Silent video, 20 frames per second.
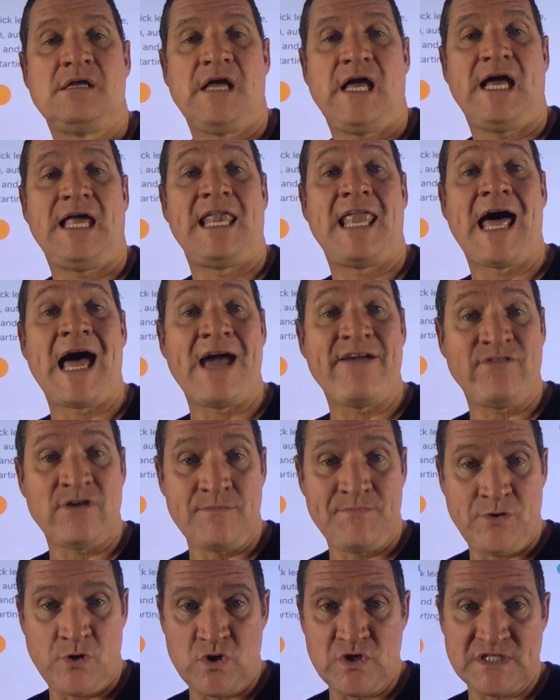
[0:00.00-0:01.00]
uh, live in
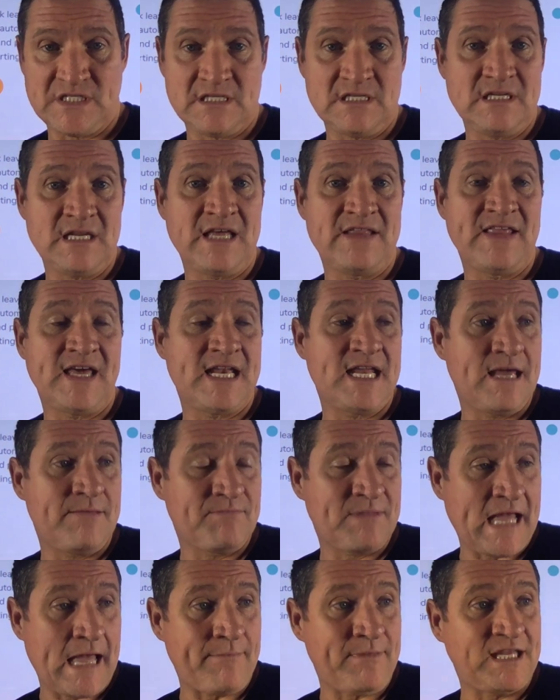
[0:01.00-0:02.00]
person, and then him
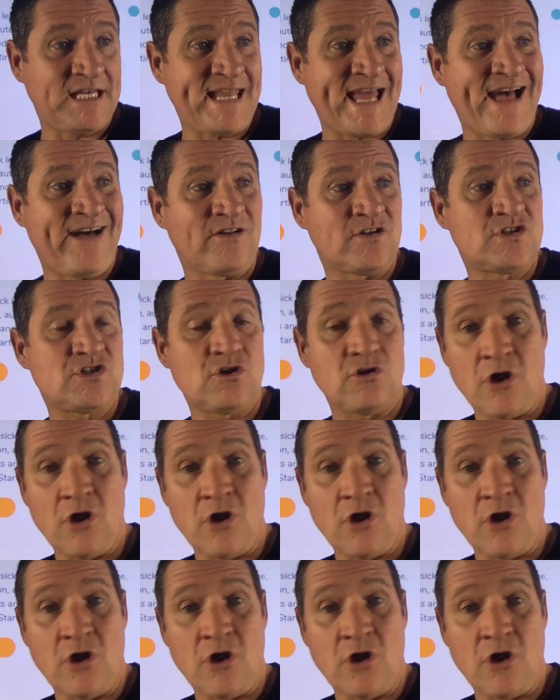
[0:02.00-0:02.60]
coming down to